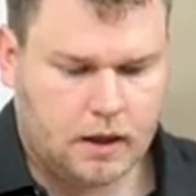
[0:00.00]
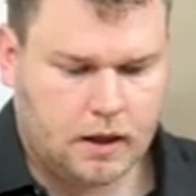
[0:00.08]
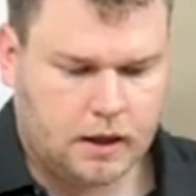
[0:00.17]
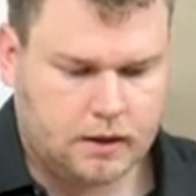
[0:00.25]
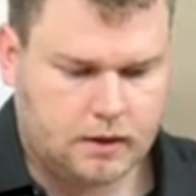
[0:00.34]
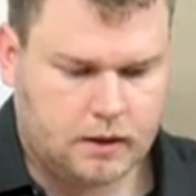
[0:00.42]

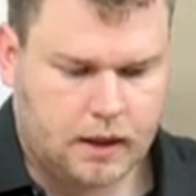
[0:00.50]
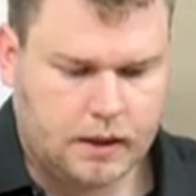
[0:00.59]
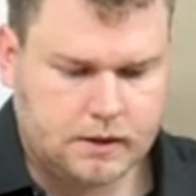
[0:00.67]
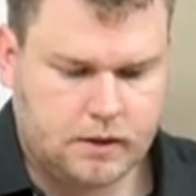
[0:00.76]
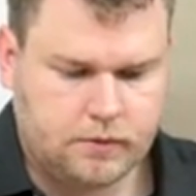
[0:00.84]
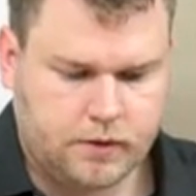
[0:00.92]
And in the
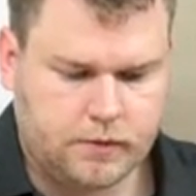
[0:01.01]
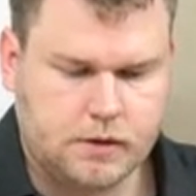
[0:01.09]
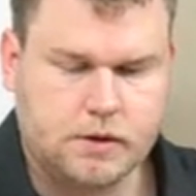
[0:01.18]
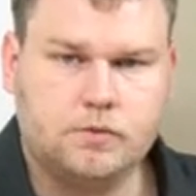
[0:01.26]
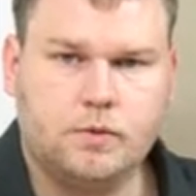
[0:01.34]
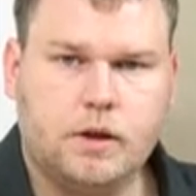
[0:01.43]

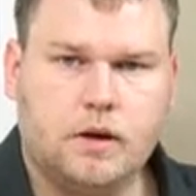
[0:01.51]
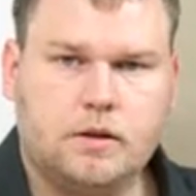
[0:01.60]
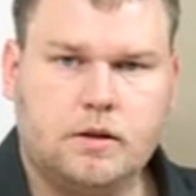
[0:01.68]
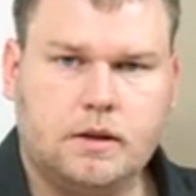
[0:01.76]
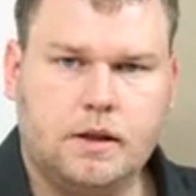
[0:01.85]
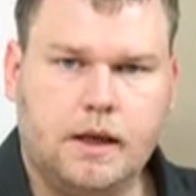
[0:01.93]
1950s, we
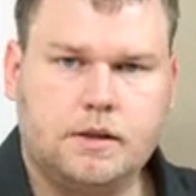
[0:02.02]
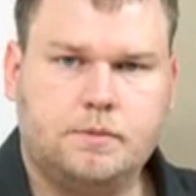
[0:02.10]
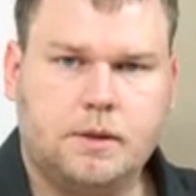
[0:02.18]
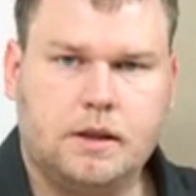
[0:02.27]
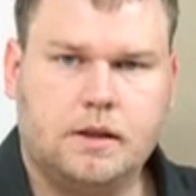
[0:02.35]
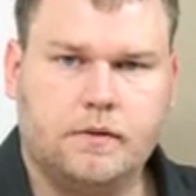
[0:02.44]
got the next
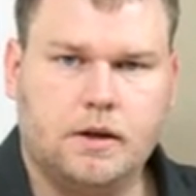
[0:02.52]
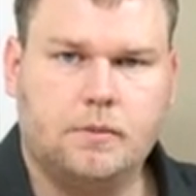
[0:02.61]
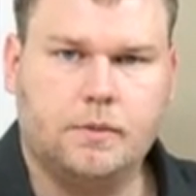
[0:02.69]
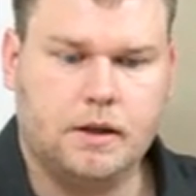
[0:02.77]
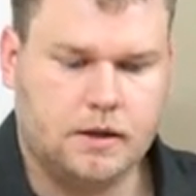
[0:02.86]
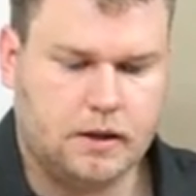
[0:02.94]
big
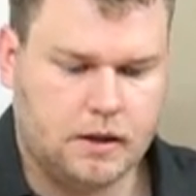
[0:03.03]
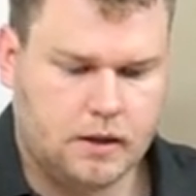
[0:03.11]
development.